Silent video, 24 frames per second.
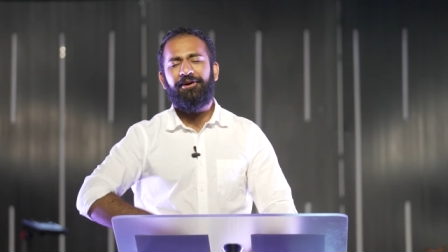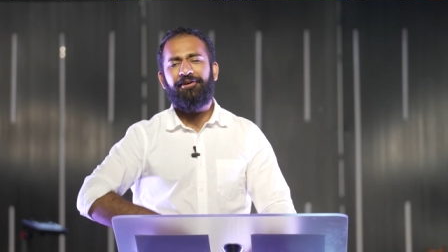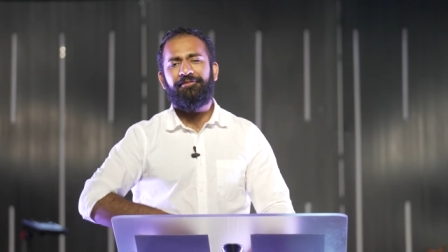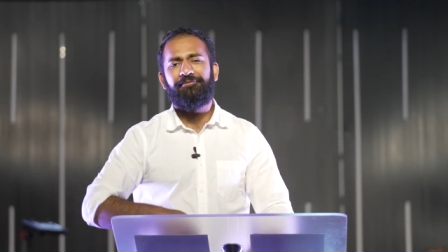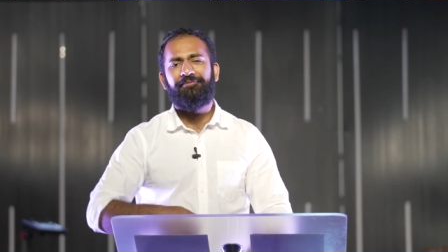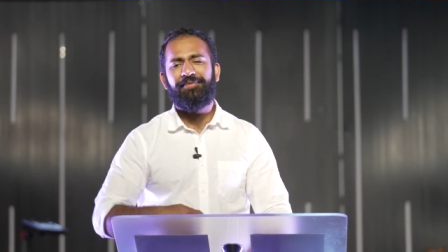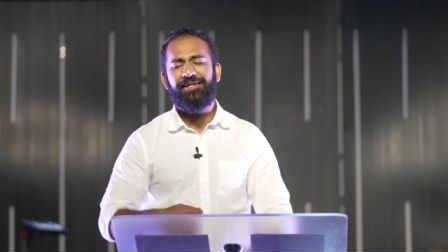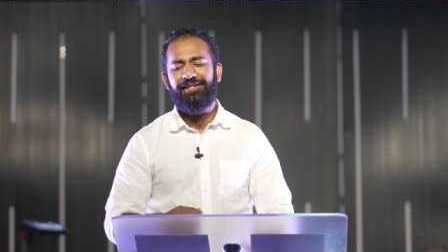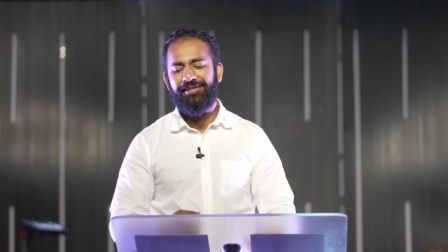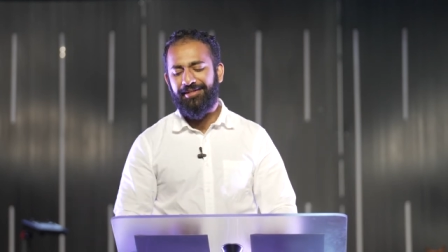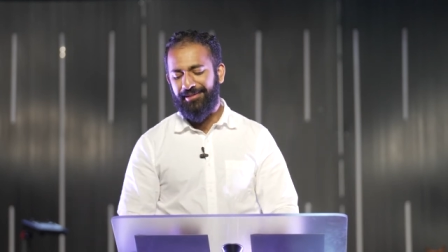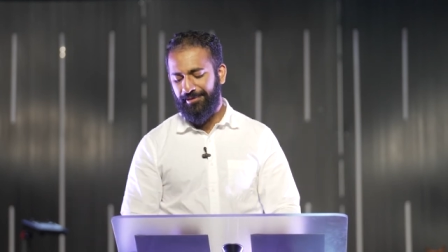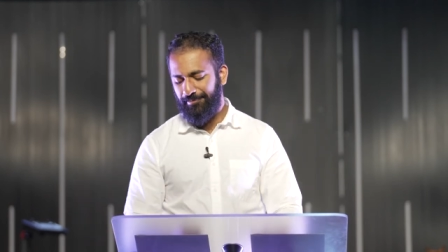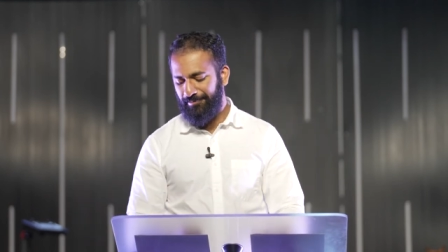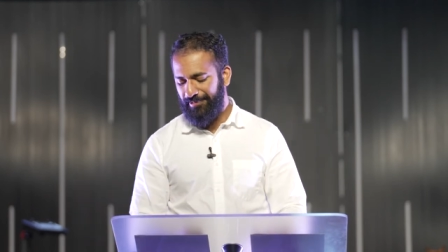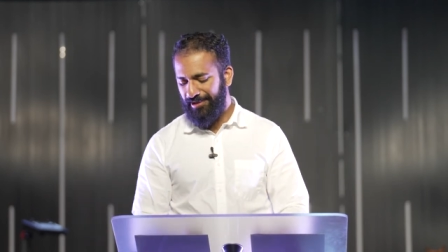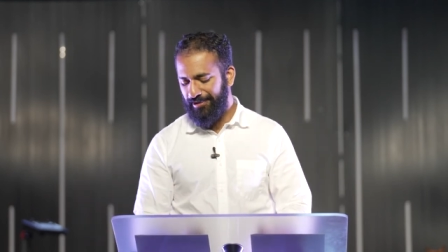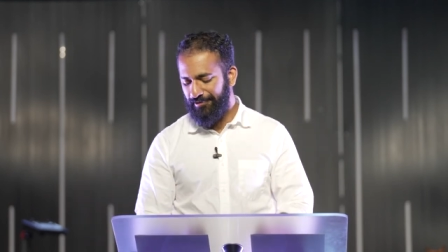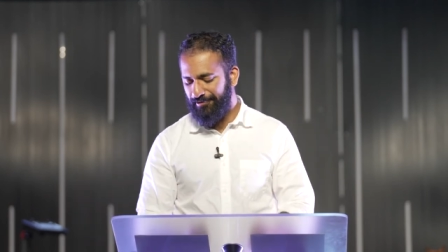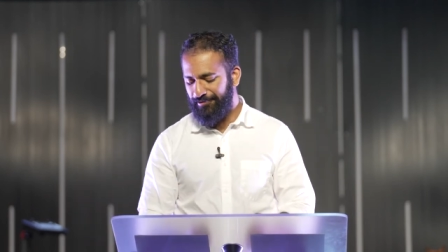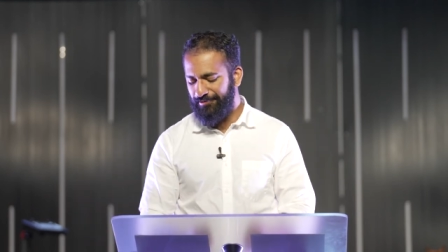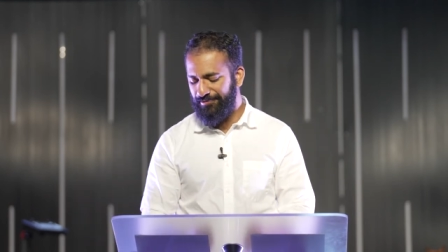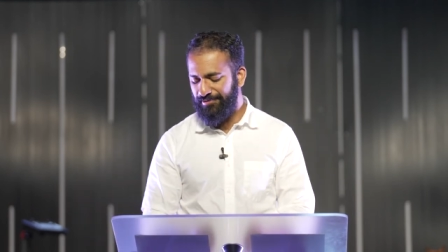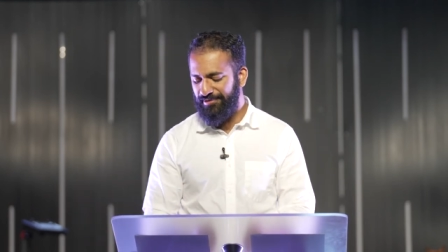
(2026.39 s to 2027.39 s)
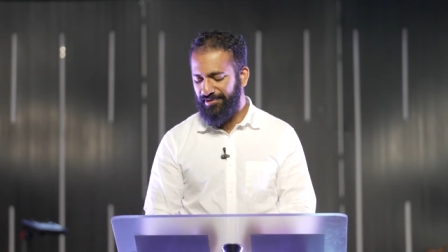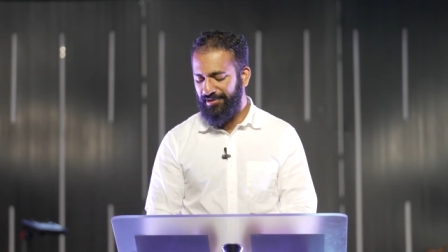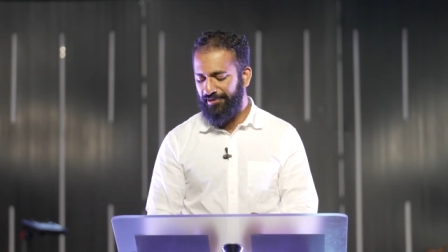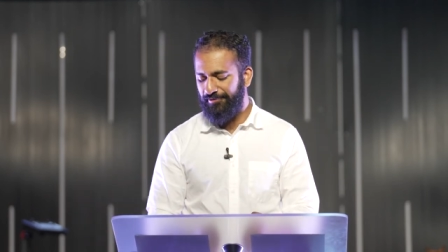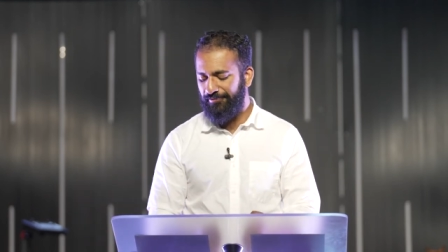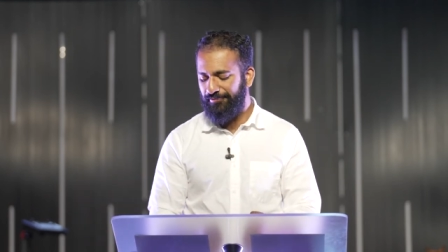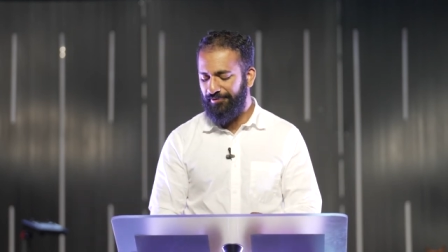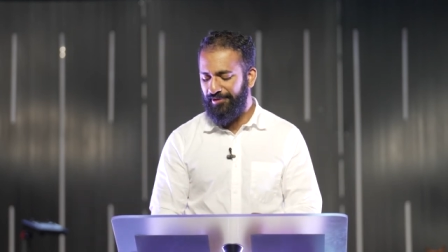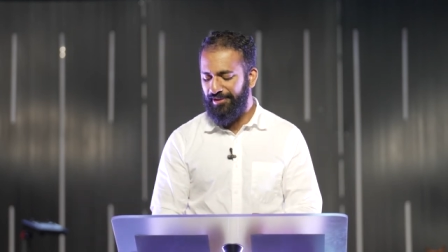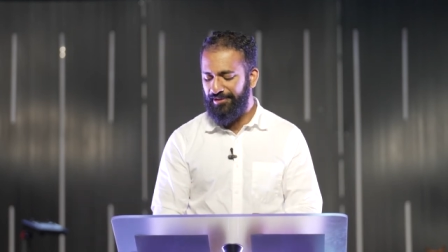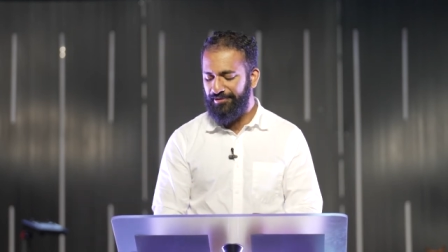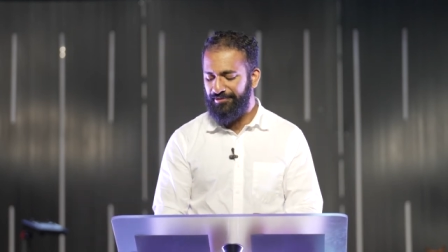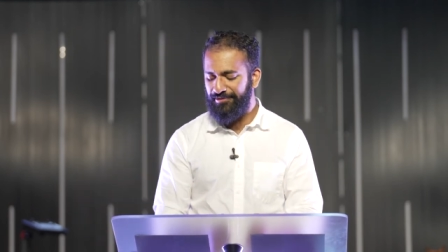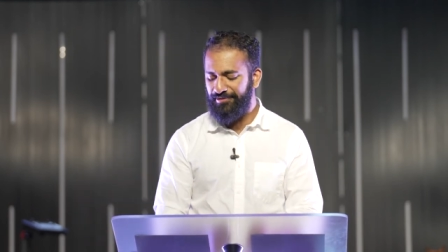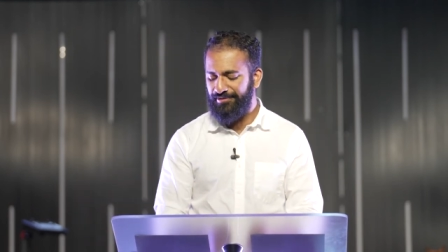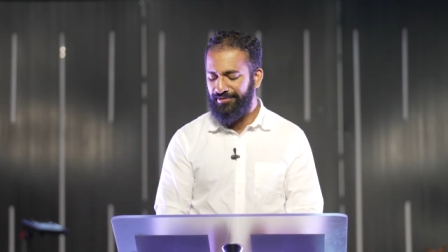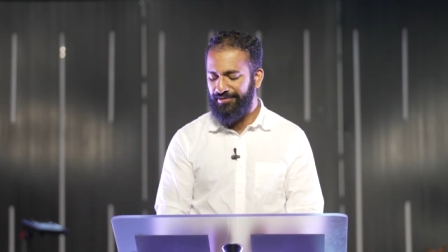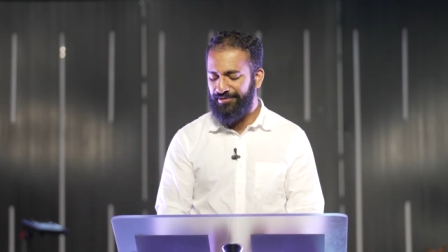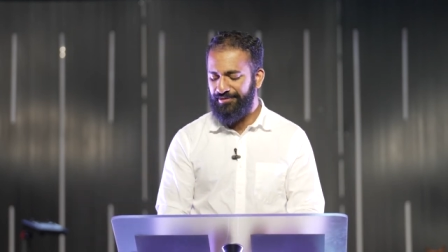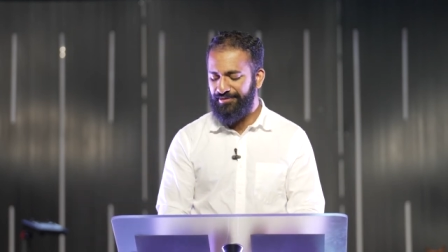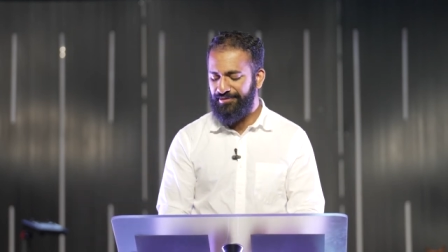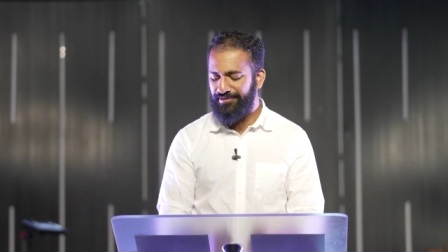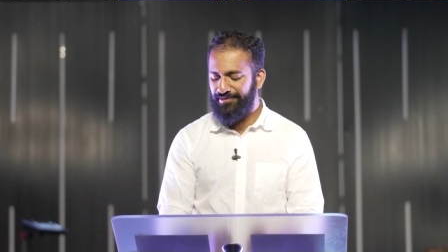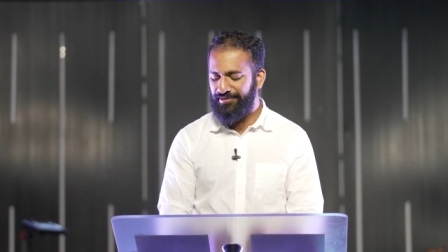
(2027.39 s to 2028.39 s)
of making my own self
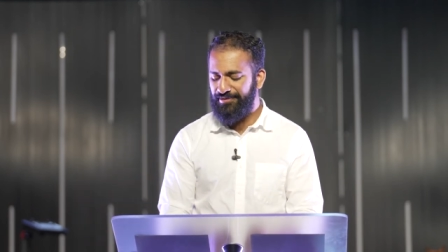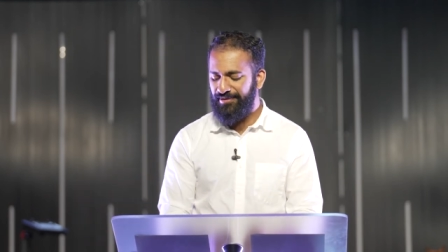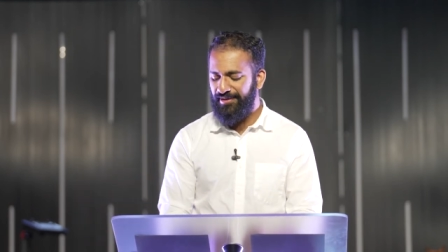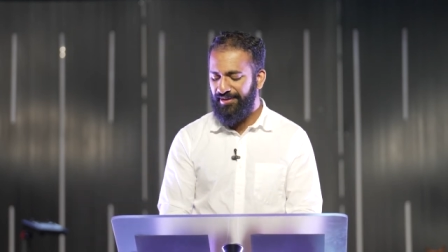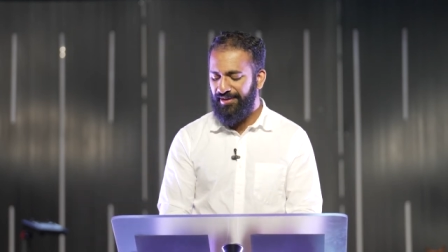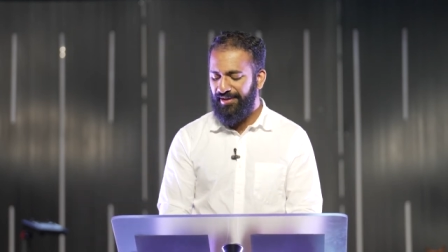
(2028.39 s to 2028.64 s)
righteousness